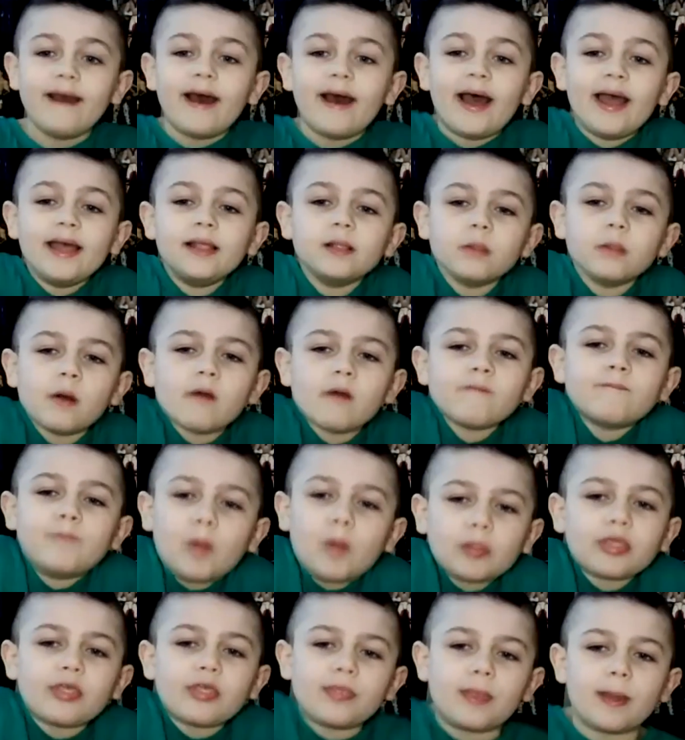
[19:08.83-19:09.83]
I love
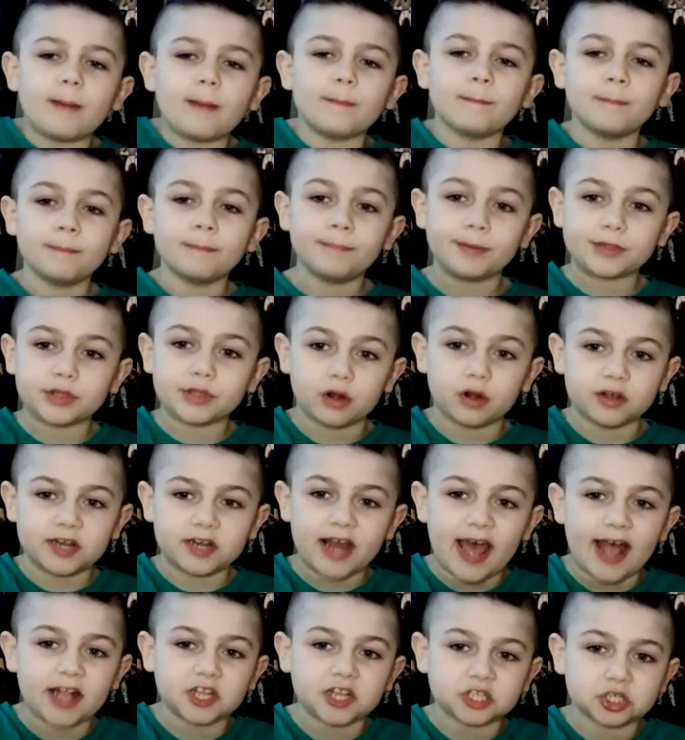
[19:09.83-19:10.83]
both of them, but
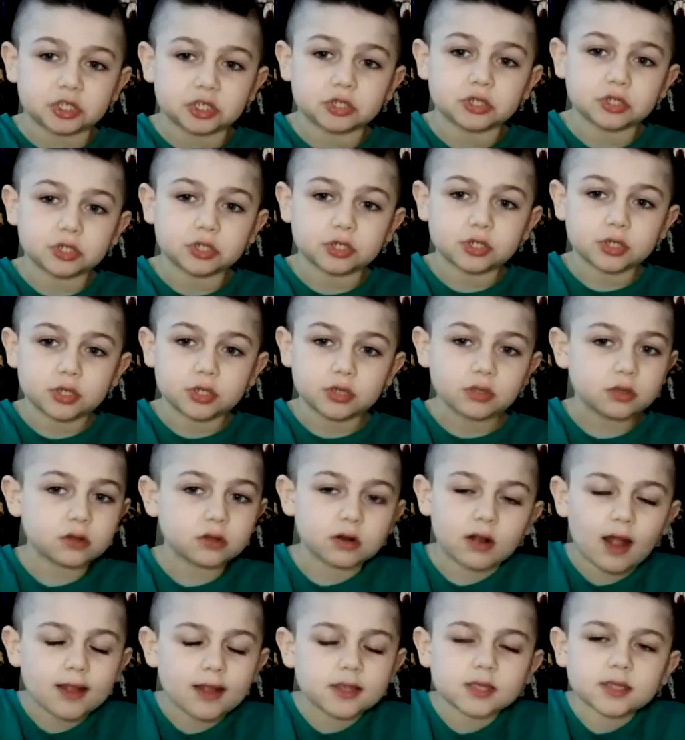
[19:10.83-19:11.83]

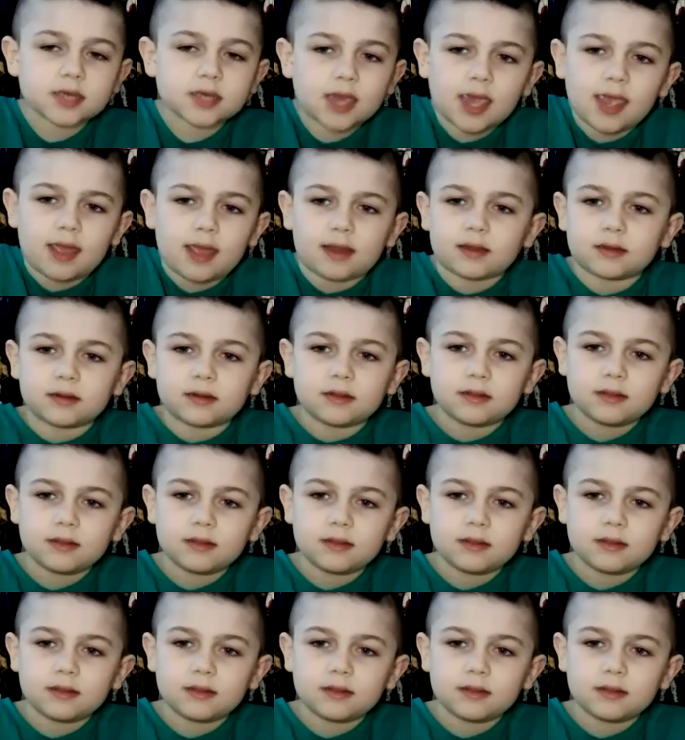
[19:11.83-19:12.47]
I just can't.